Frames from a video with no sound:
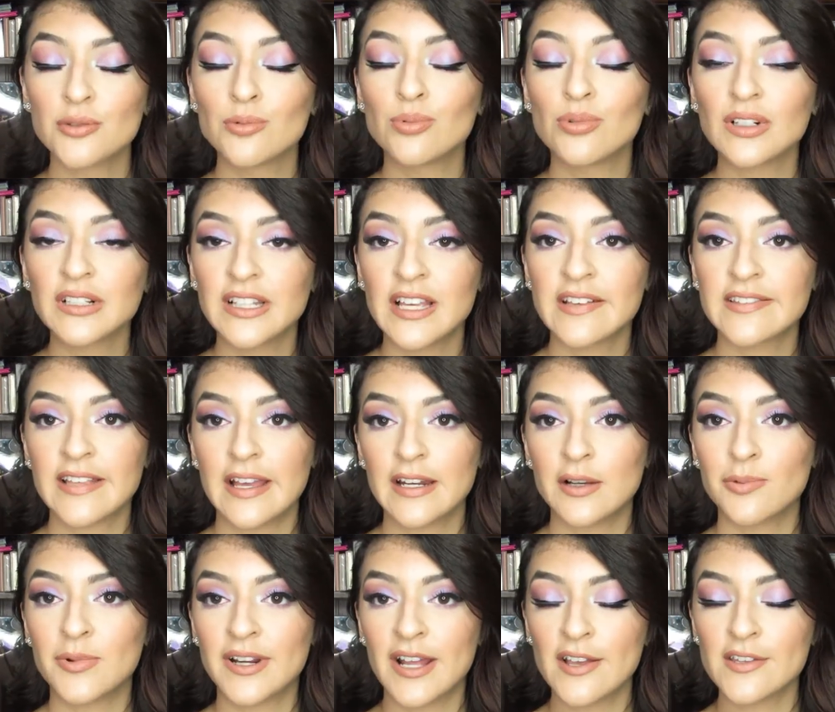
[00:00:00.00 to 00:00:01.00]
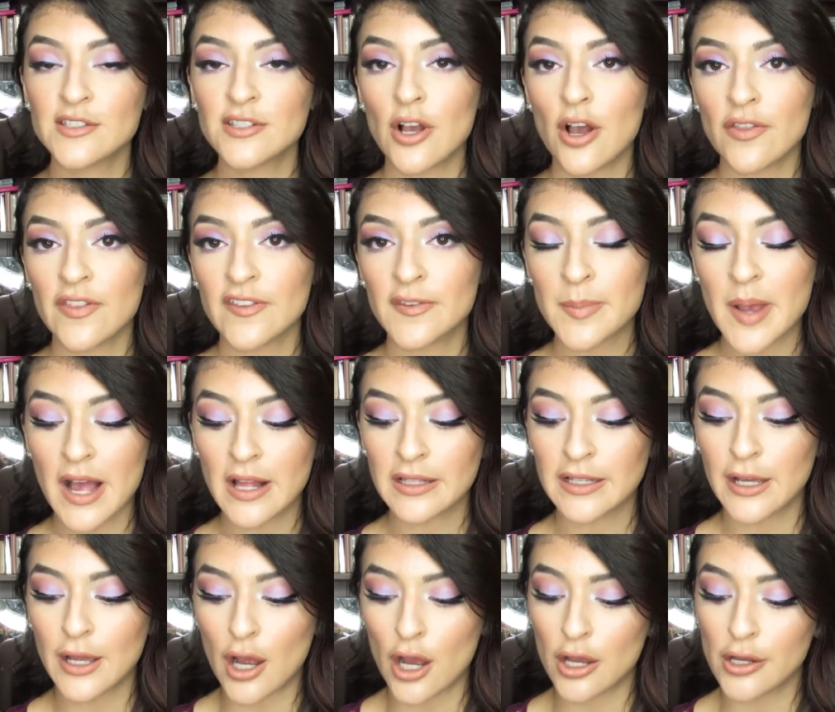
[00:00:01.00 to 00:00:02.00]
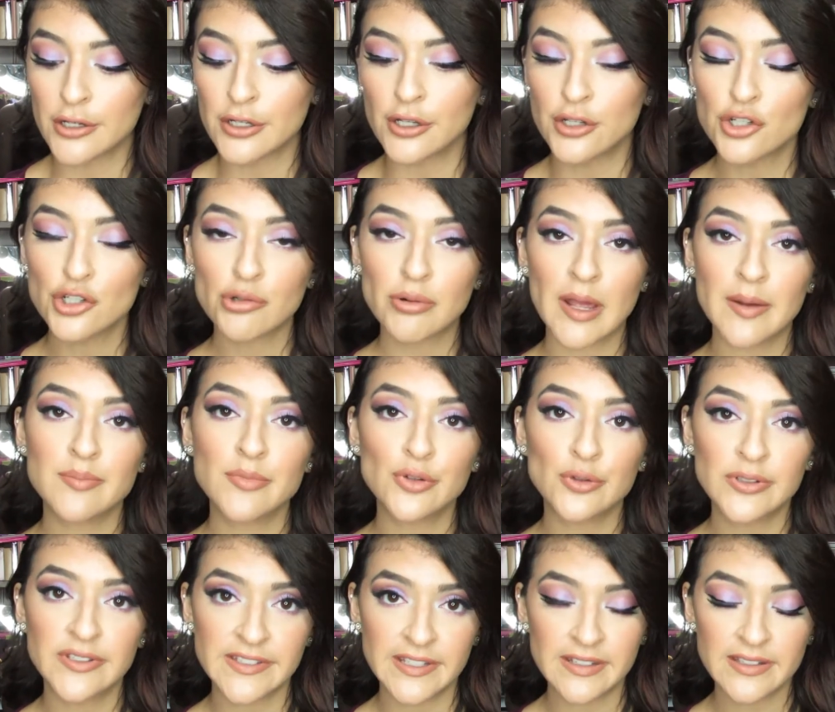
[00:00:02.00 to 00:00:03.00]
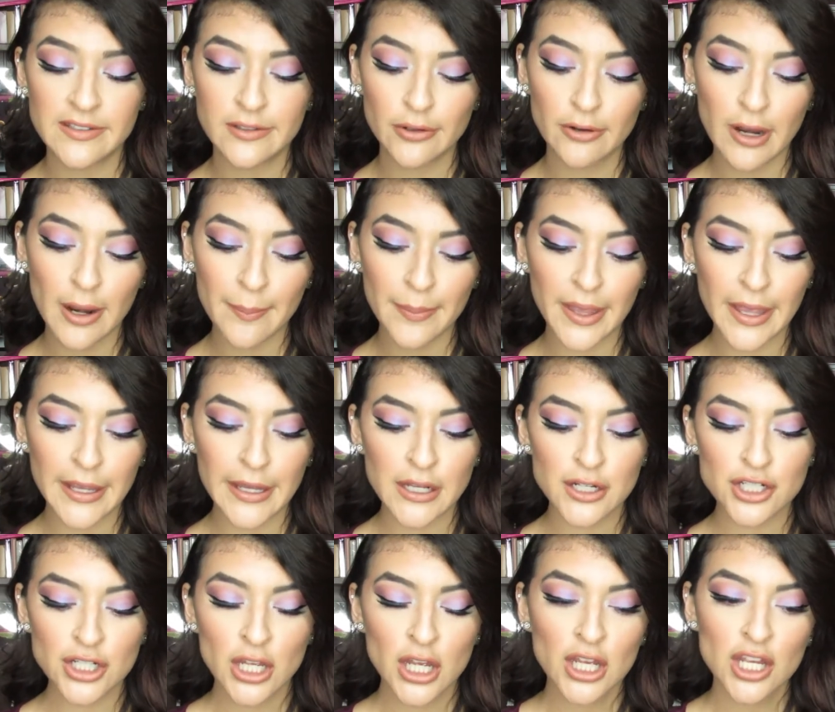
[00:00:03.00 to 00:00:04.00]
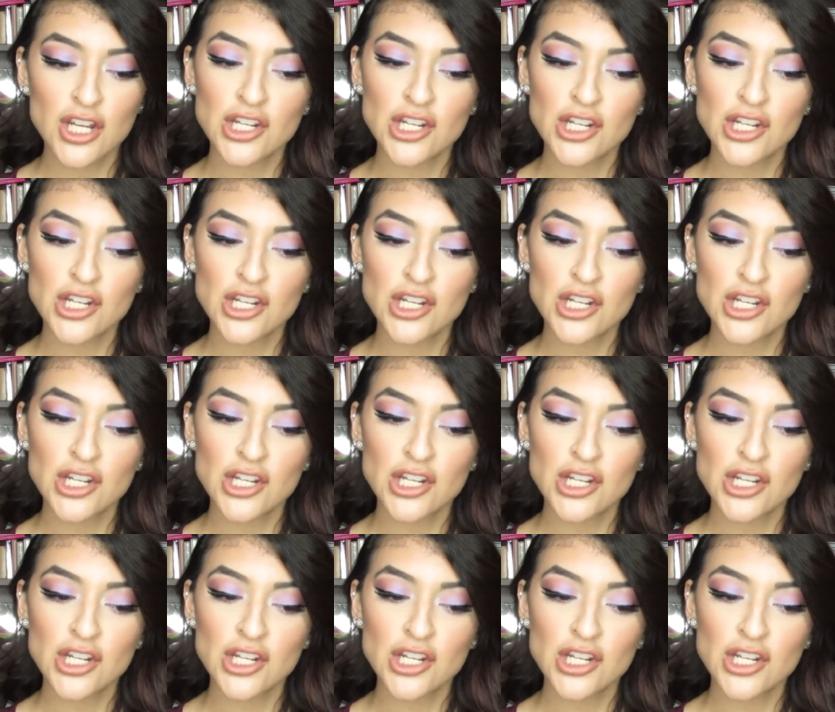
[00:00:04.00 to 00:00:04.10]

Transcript: really excited when I saw this palette on Trend Mood's Instagram page.